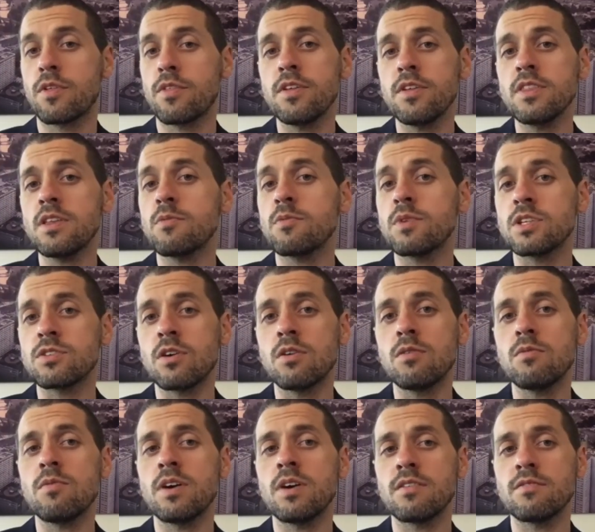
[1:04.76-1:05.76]
the thing that we
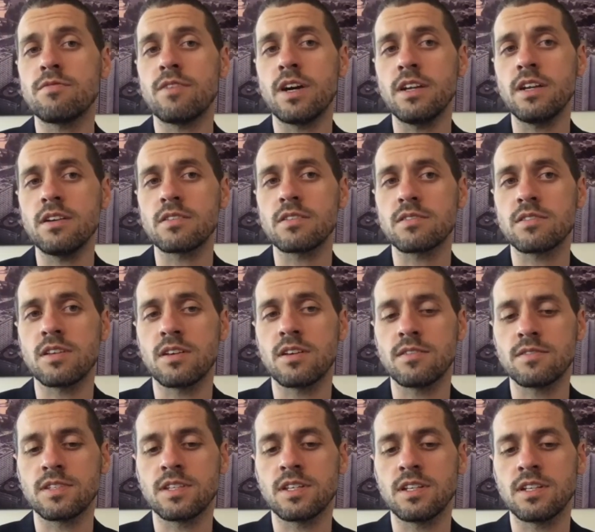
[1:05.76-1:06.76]
don't want to find
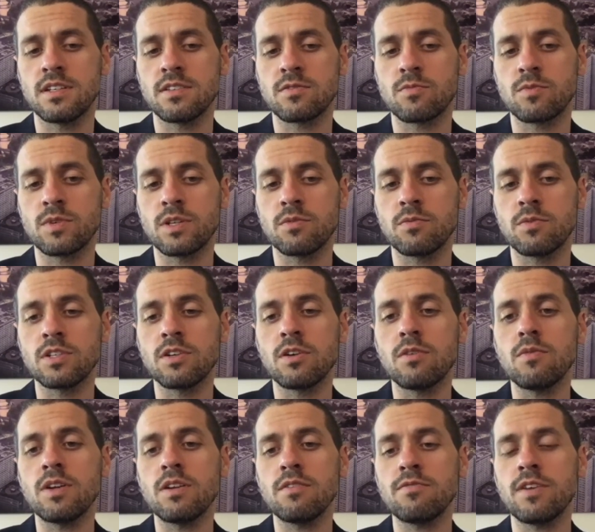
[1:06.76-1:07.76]
ourselves in is we, we
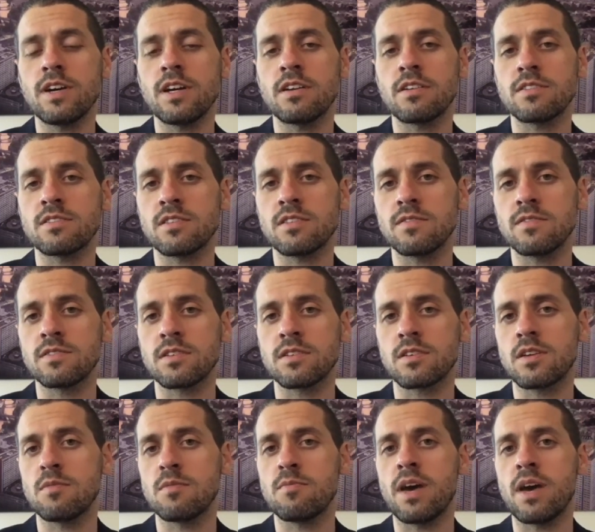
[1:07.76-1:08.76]
don't want to find ourselves
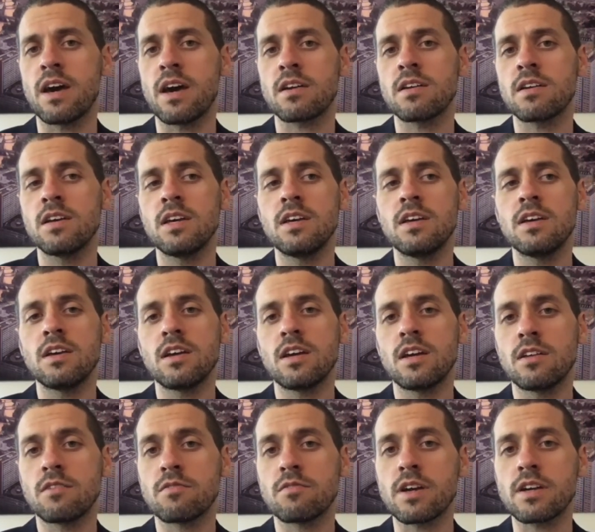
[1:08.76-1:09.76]
looking back
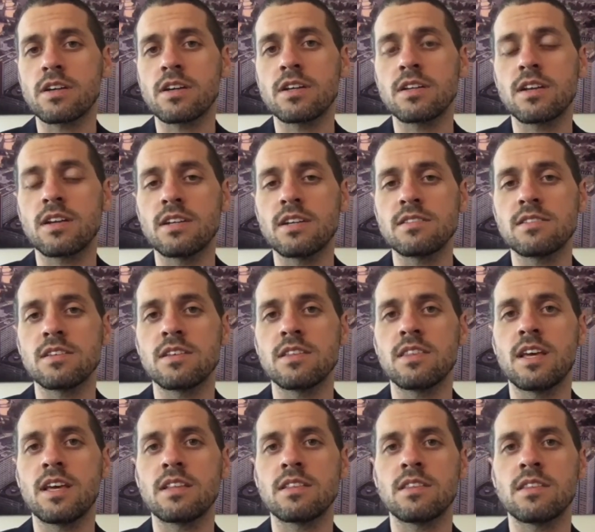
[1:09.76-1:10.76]
and
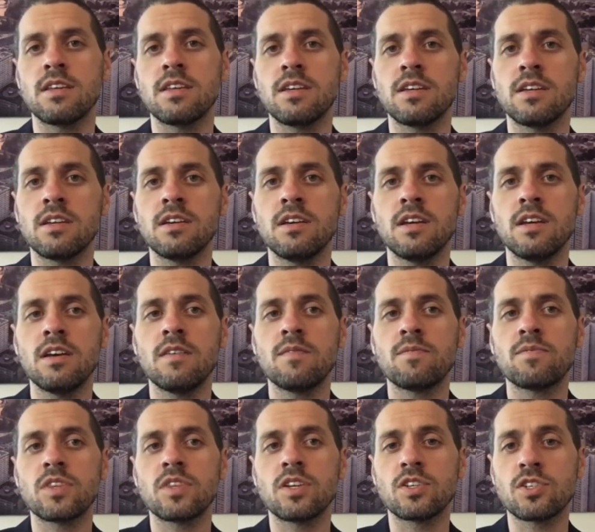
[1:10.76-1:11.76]
recognizing that the,
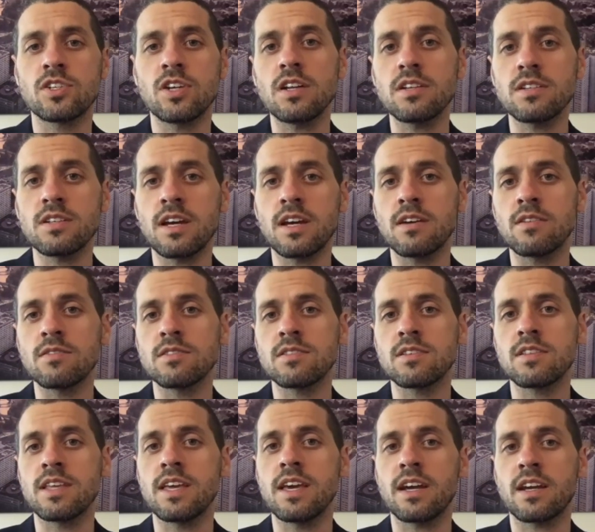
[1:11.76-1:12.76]
the
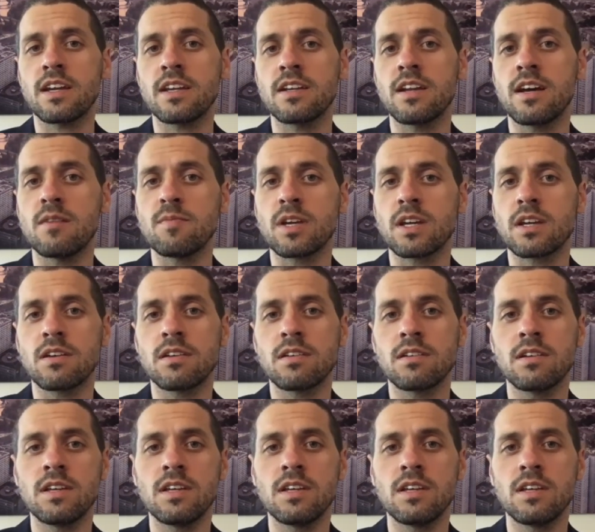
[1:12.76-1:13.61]
shutdowns and the economic